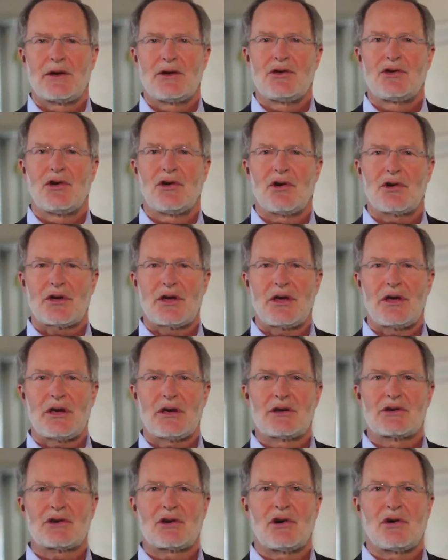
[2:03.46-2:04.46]
Dalke
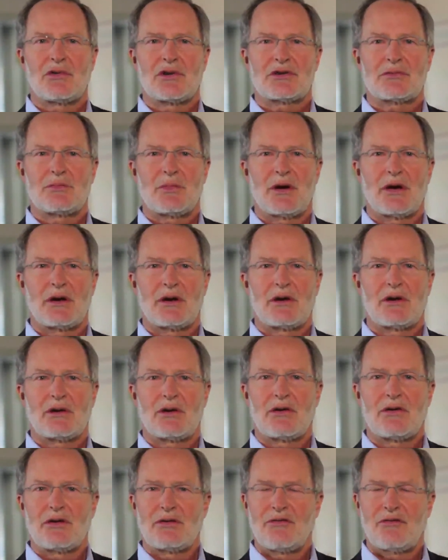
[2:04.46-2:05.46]
has always been
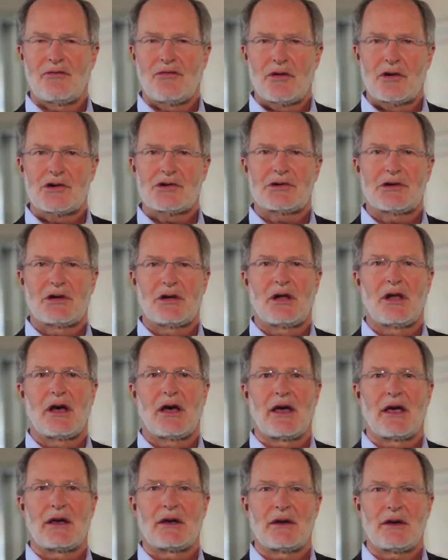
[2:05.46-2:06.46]
first in
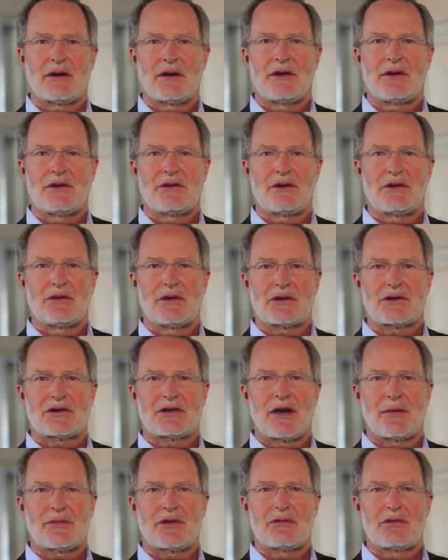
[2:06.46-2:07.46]
line to
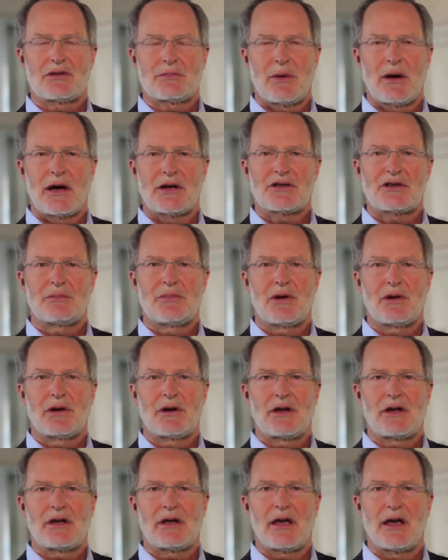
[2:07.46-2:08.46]
accept the
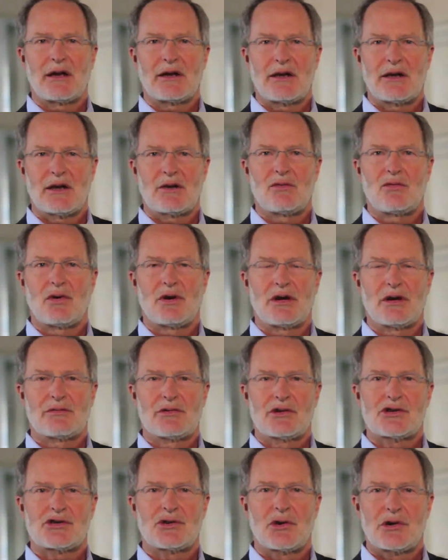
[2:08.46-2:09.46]
responsibility and get
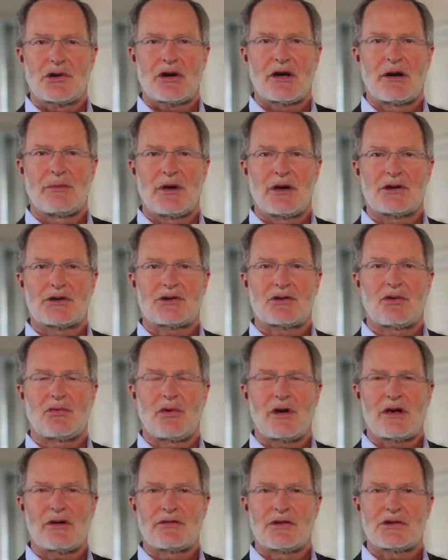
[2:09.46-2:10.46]
whatever shortcomings
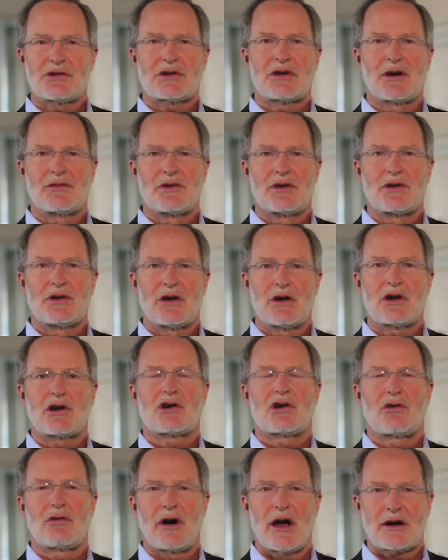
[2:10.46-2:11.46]
we have discovered
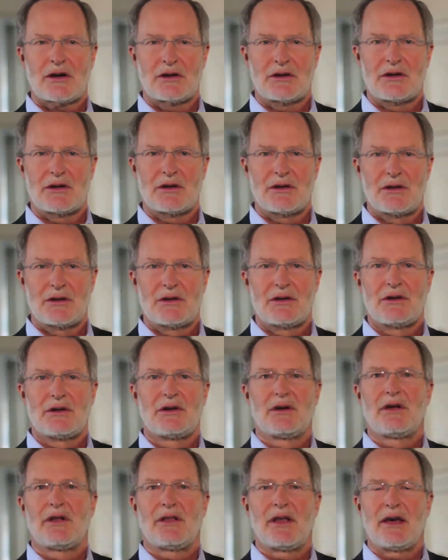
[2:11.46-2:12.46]
corrected.
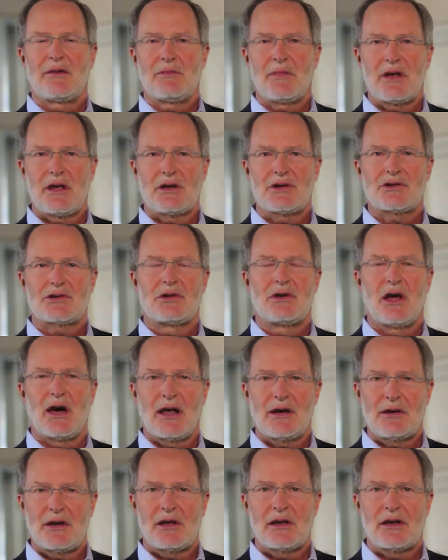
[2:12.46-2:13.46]
That means
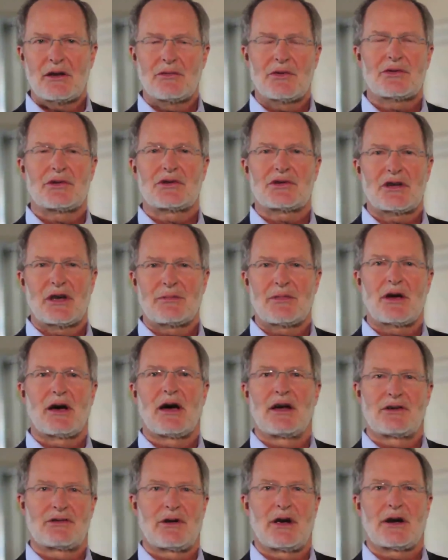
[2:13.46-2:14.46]
not dealing with the
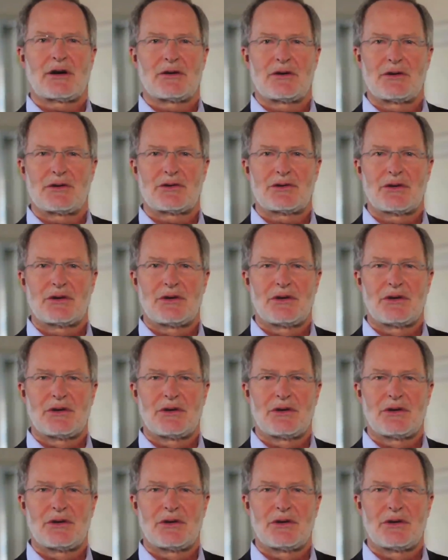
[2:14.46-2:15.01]
subcontractors.